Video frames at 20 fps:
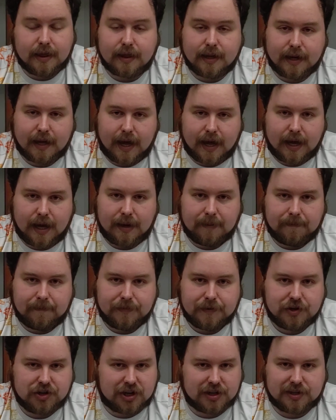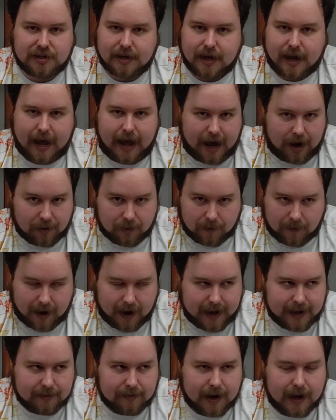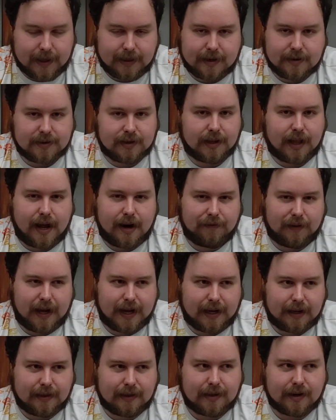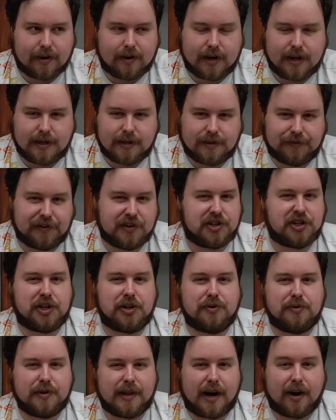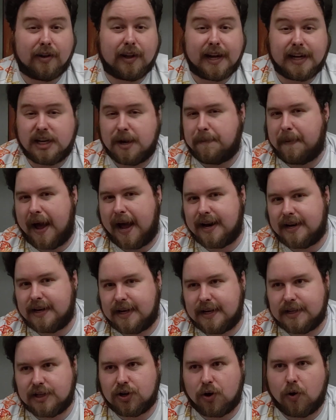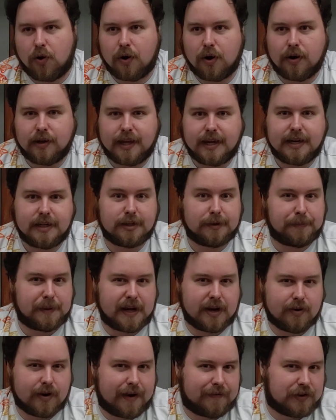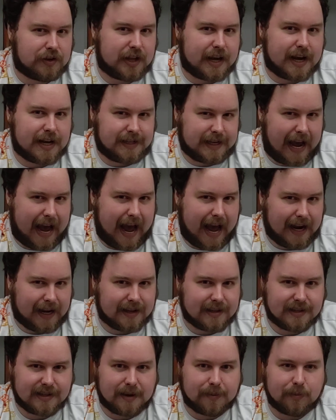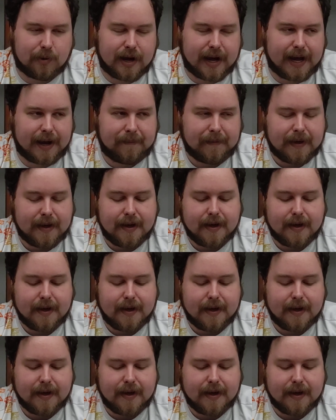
in the game, just outright, right? There's a lot of like 30s for 2 that are like dependent or they disappear after they attack in some way.